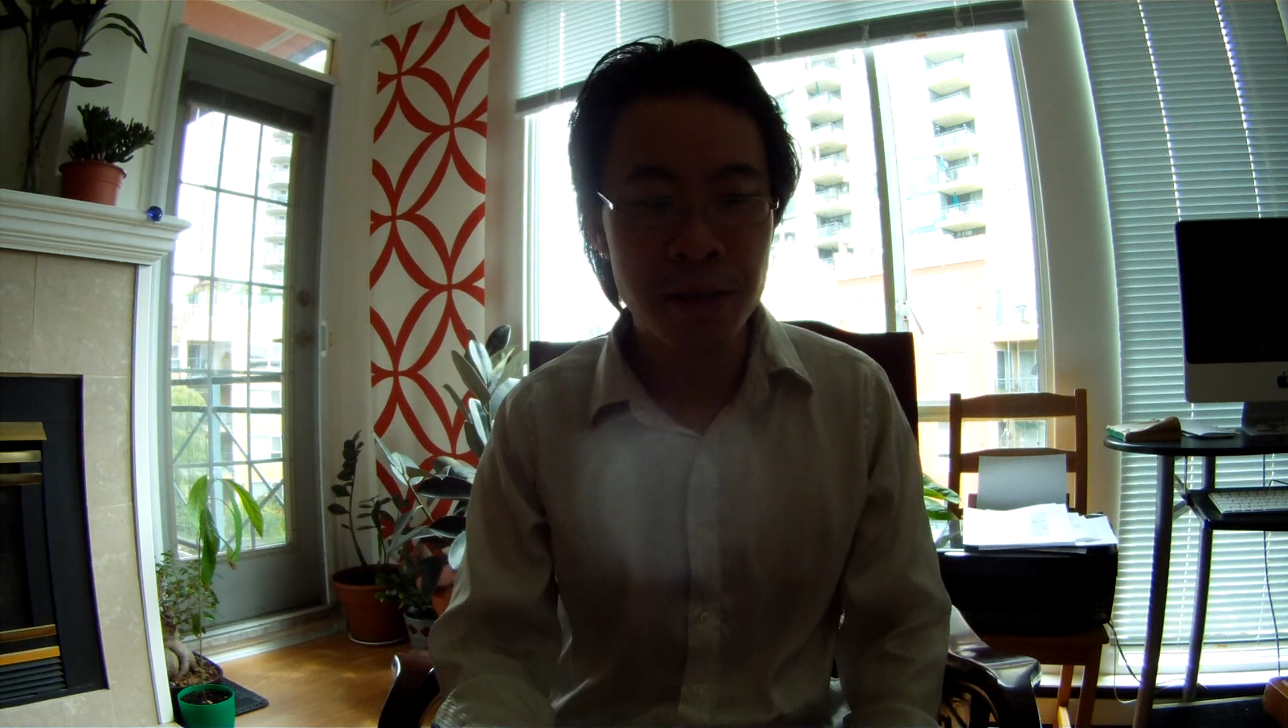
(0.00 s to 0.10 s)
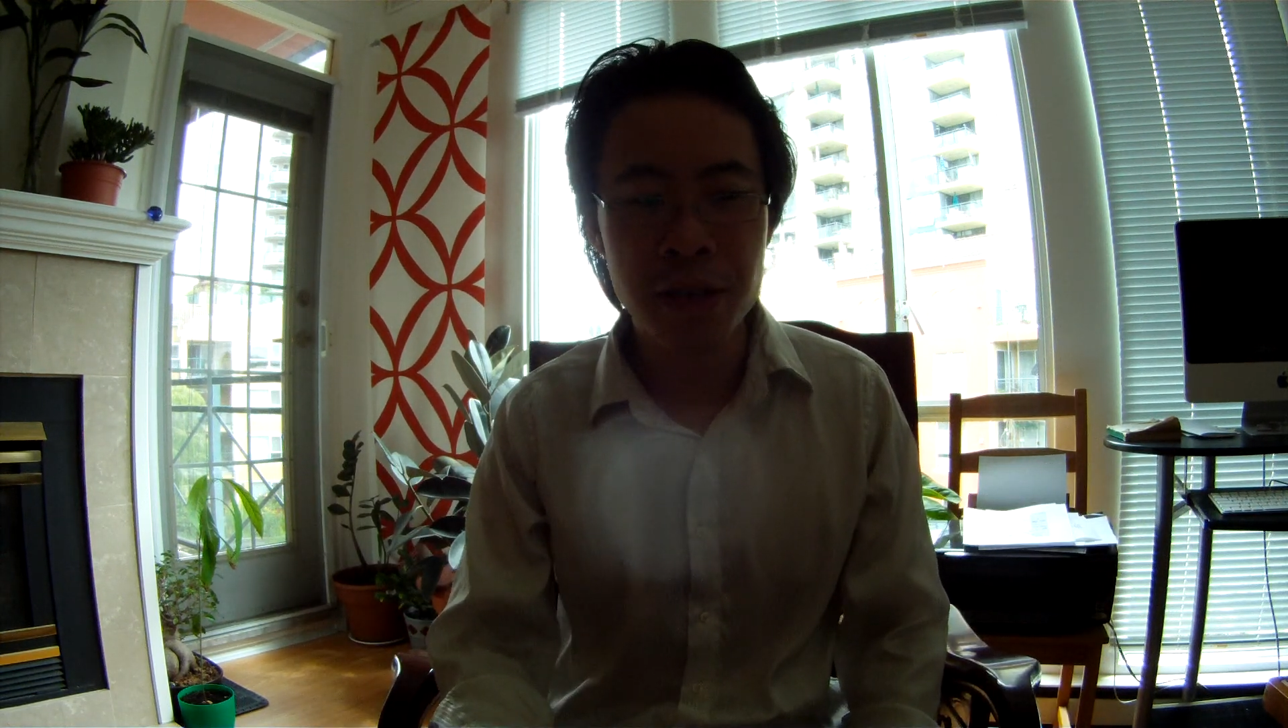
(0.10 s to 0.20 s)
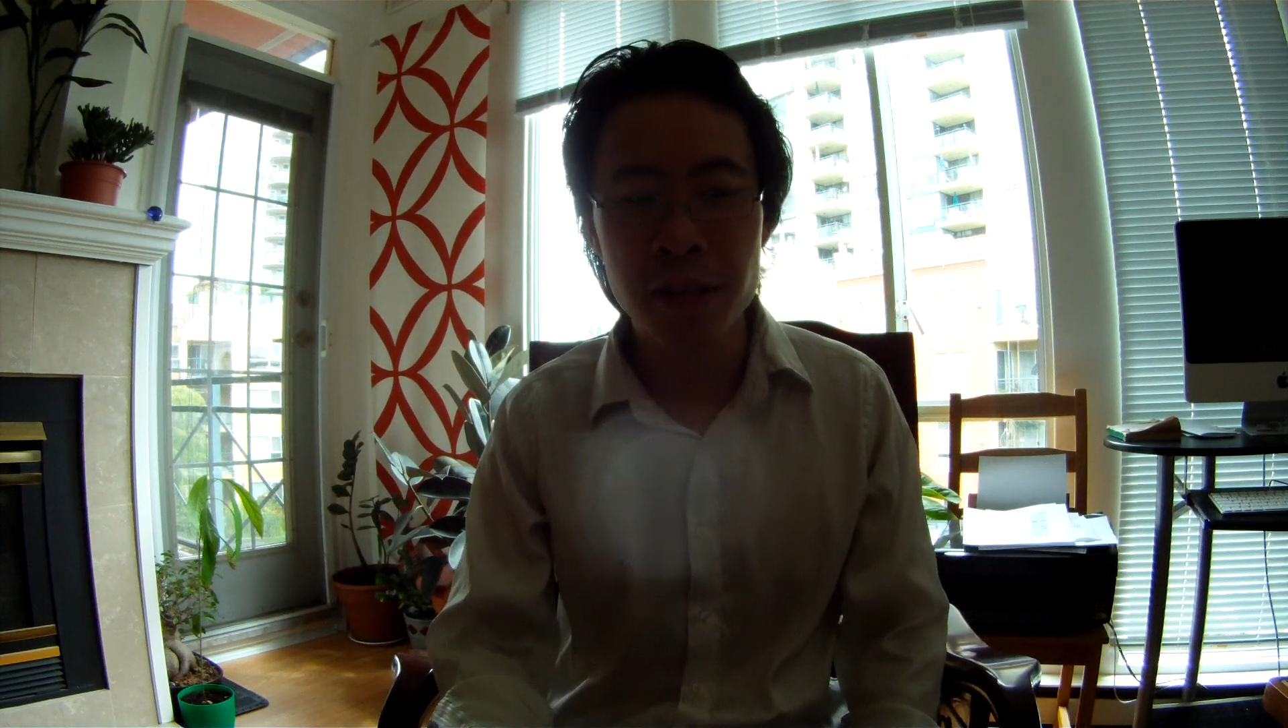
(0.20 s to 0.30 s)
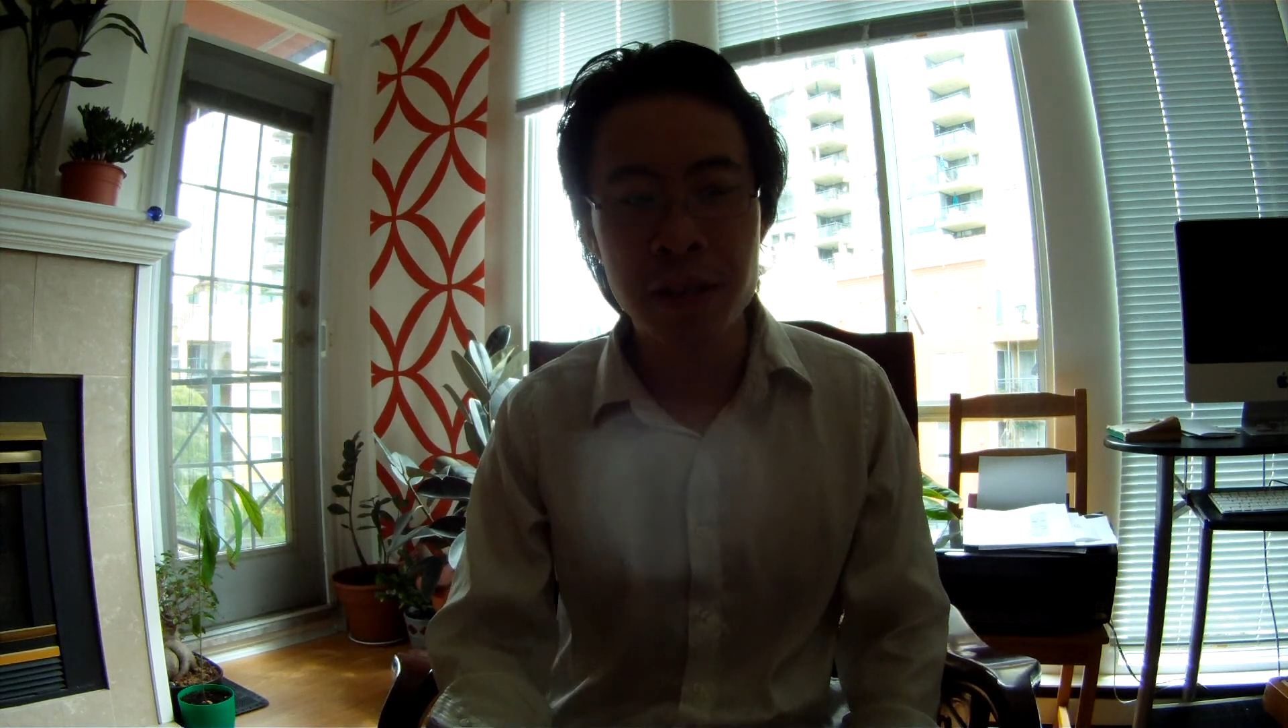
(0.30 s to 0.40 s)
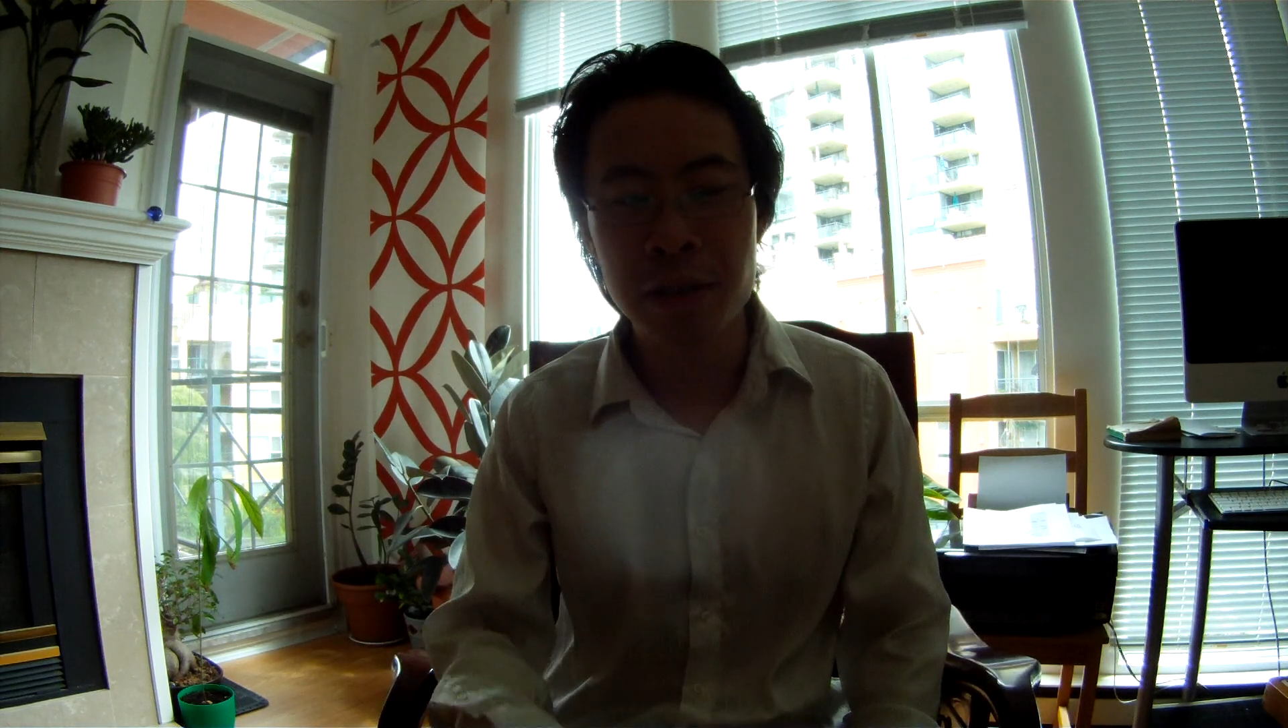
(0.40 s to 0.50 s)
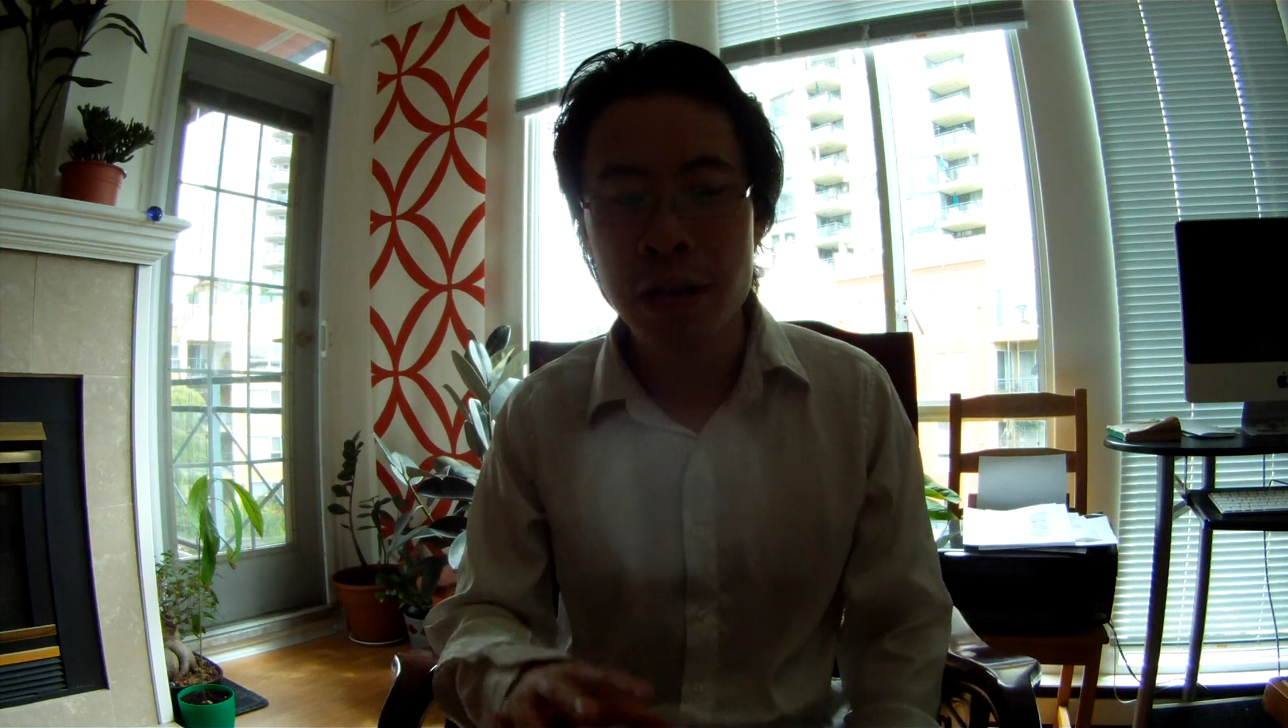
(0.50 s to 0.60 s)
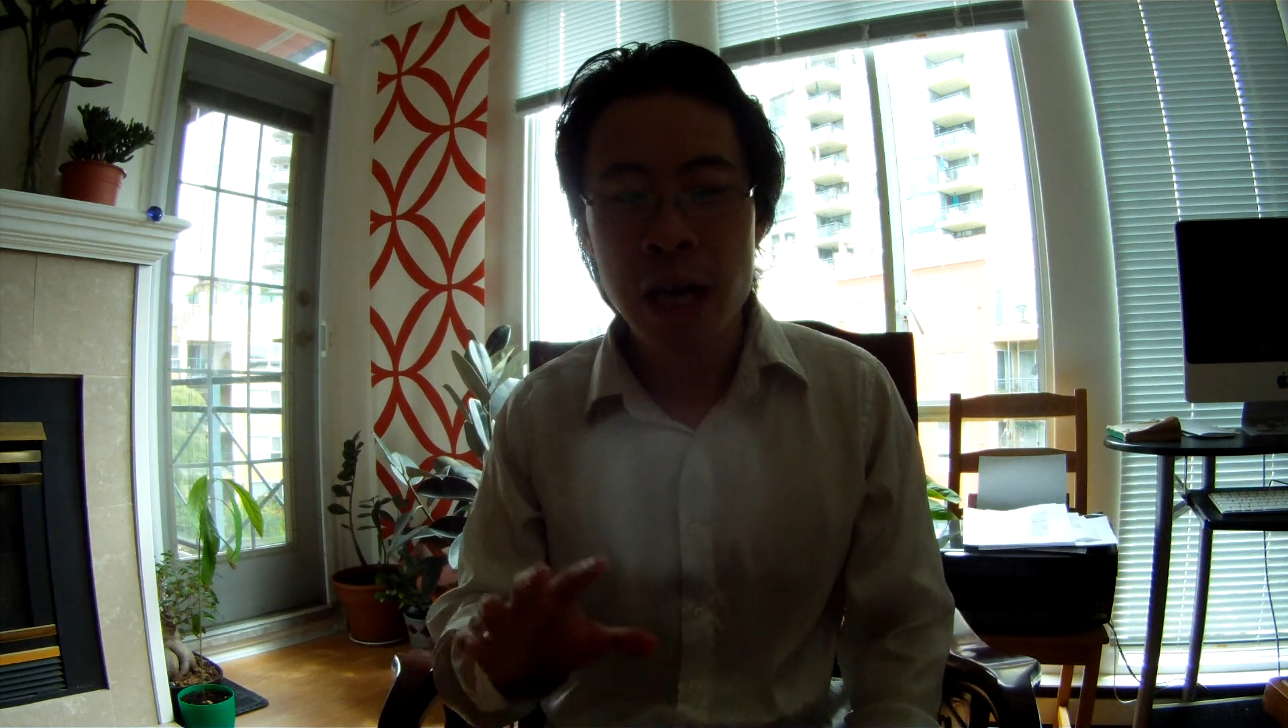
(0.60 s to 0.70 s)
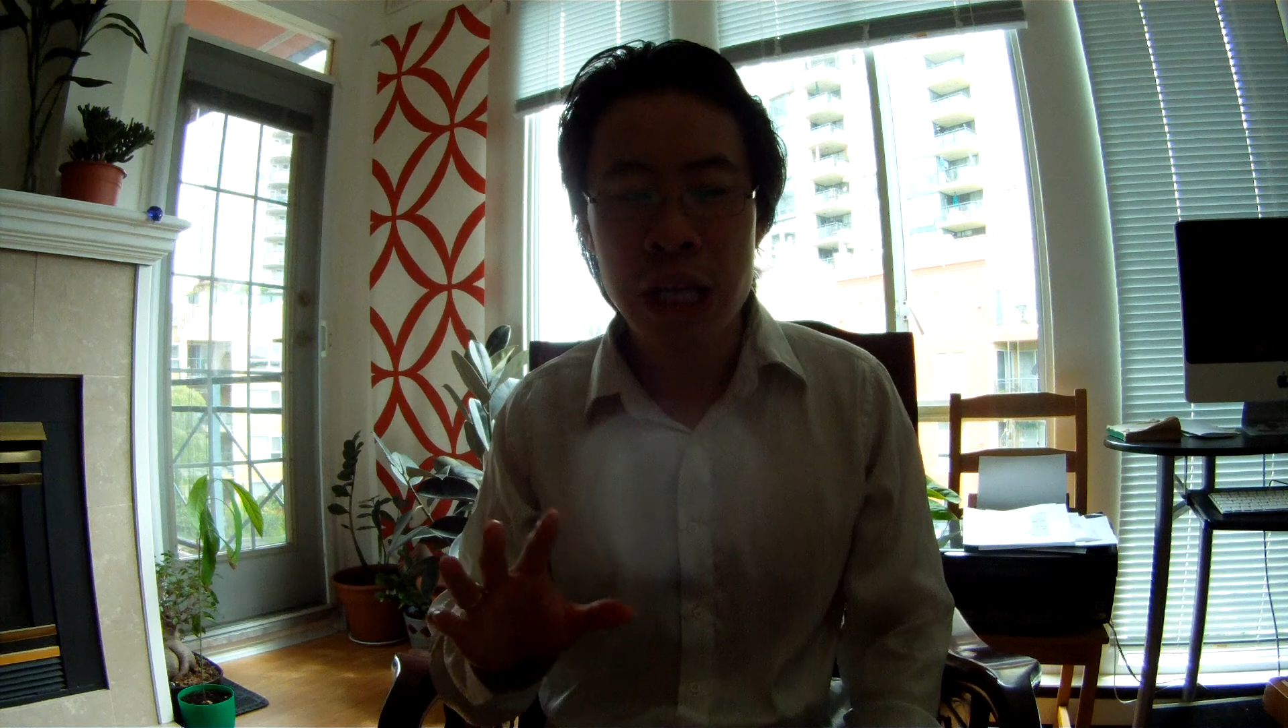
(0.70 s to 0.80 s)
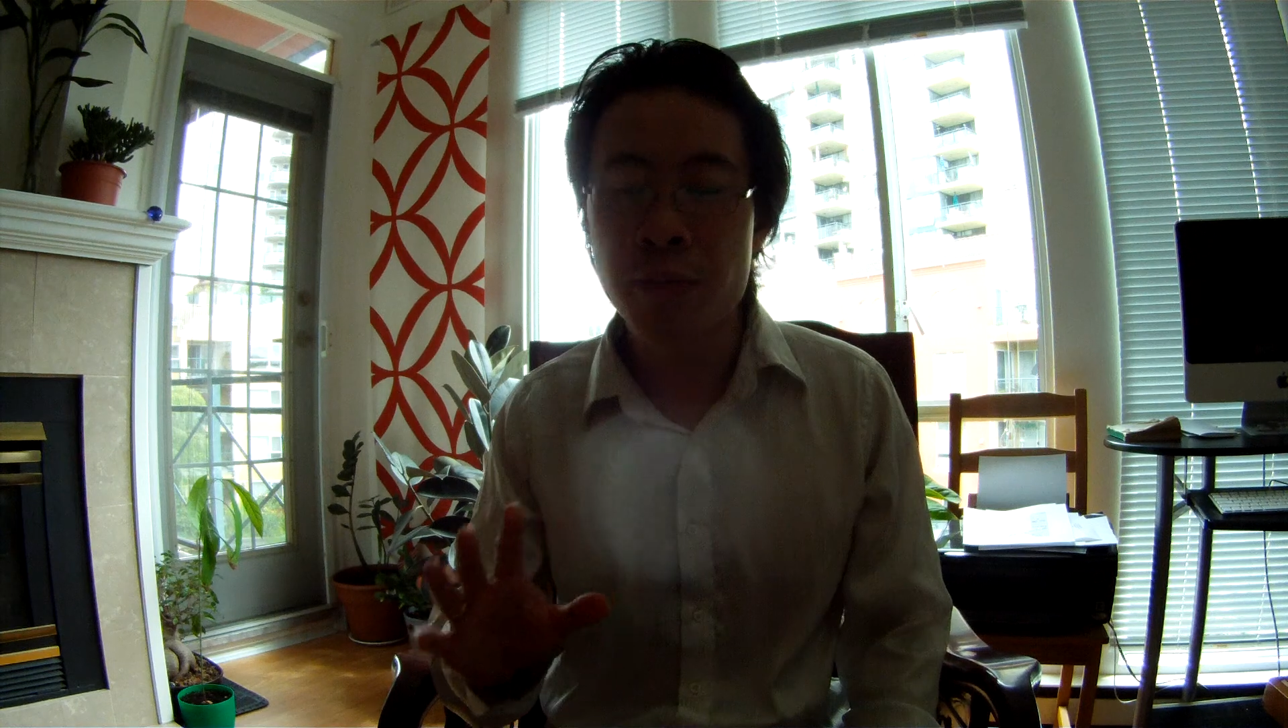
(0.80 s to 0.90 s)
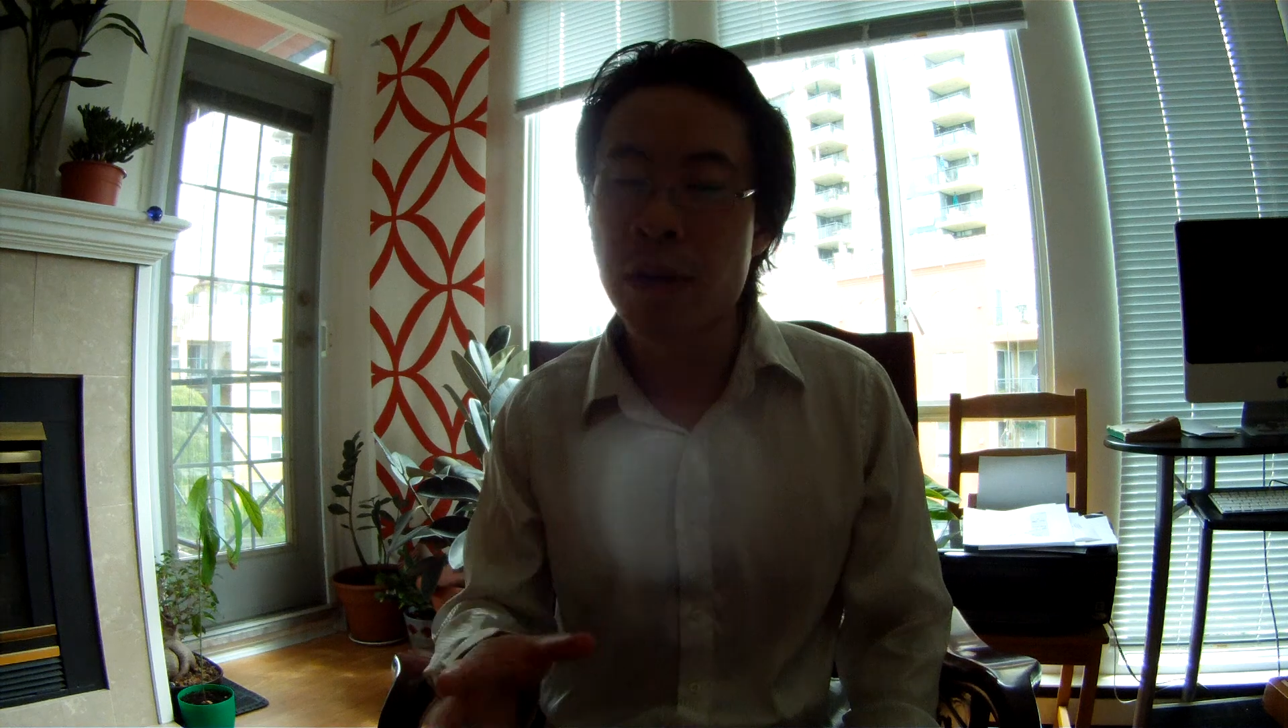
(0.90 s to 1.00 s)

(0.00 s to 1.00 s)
you would,